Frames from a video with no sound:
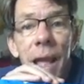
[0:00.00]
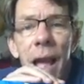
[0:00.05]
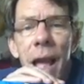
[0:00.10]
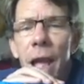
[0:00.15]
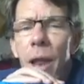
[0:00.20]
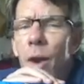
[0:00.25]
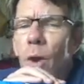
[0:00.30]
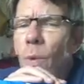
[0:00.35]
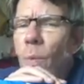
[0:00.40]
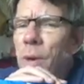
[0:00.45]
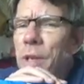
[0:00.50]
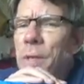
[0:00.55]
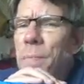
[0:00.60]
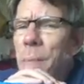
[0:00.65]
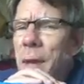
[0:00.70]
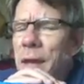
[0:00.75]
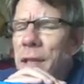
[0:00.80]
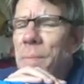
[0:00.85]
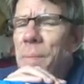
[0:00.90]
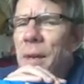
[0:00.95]
It always
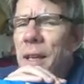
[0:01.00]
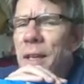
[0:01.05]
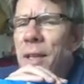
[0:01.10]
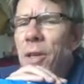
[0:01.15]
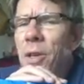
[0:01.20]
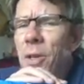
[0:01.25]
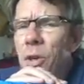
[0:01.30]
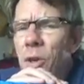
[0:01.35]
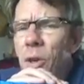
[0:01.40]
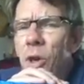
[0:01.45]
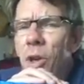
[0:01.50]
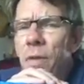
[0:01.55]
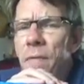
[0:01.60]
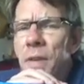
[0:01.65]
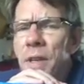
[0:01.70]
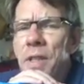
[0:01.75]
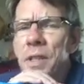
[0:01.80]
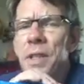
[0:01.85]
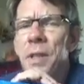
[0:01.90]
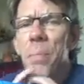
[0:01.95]
makes me a little
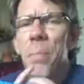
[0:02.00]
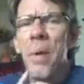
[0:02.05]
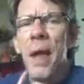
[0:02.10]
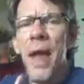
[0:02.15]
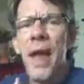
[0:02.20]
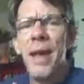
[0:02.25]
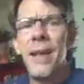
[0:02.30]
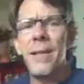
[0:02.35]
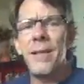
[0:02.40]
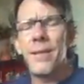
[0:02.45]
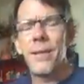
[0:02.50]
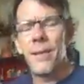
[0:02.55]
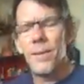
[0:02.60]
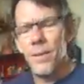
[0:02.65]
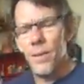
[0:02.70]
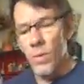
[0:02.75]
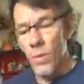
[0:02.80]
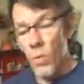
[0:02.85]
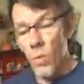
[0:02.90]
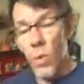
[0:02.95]
nervous to paint
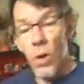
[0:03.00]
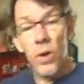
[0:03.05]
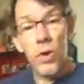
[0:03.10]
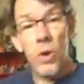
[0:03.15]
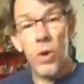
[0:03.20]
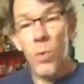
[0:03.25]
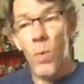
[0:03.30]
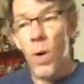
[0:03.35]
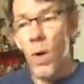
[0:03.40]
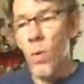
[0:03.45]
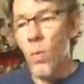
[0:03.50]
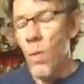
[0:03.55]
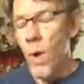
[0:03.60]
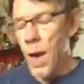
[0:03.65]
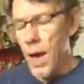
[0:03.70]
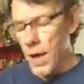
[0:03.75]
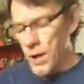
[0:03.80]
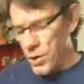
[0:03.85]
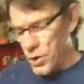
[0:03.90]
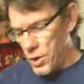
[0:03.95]
while you all
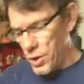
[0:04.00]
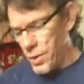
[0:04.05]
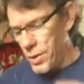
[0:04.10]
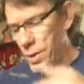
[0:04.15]
watch,